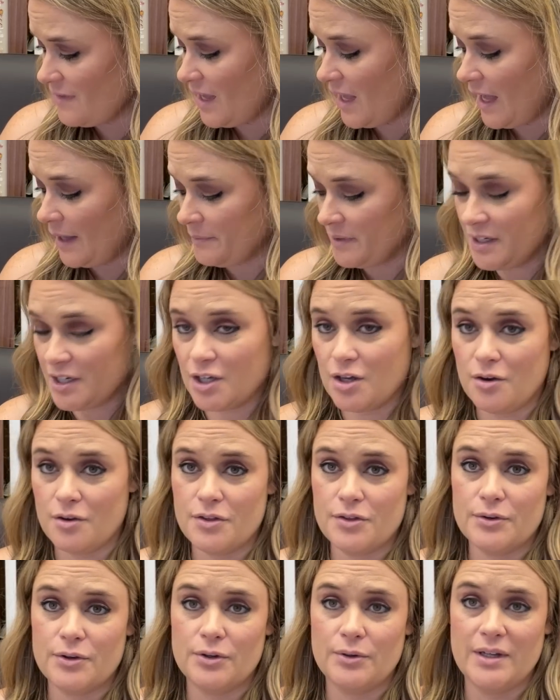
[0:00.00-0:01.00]
going to go
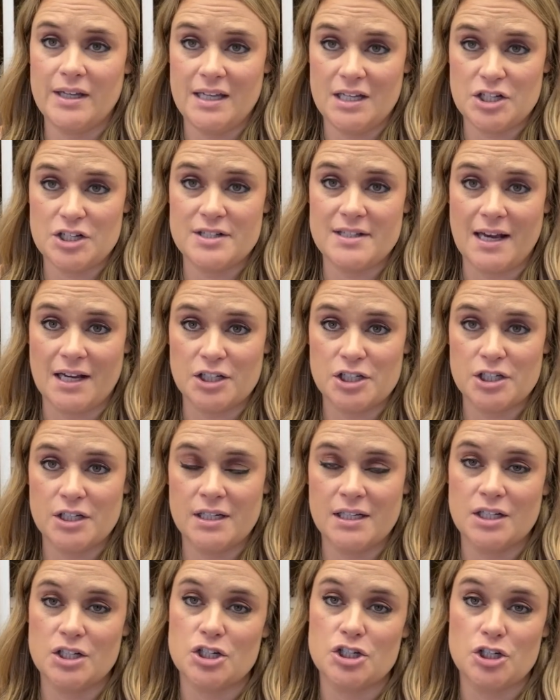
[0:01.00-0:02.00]
through each section
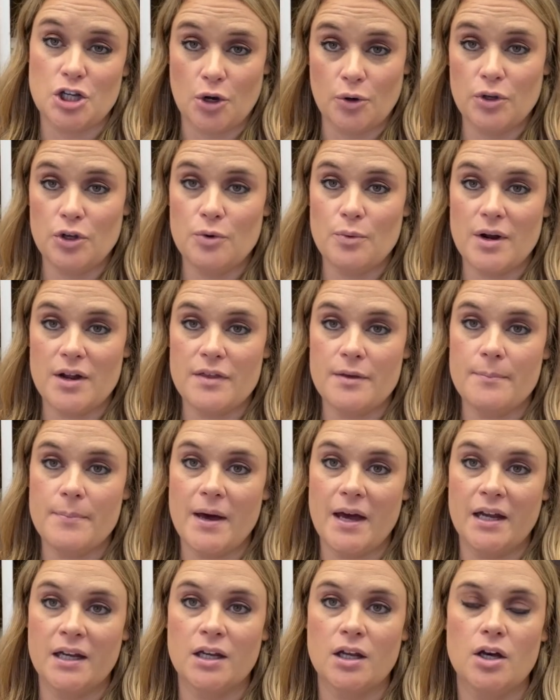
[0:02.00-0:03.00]
and show you where the
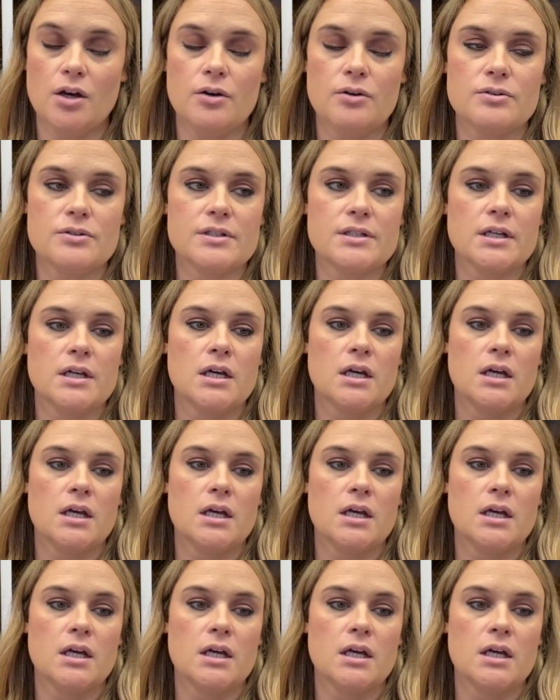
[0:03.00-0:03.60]
button goes.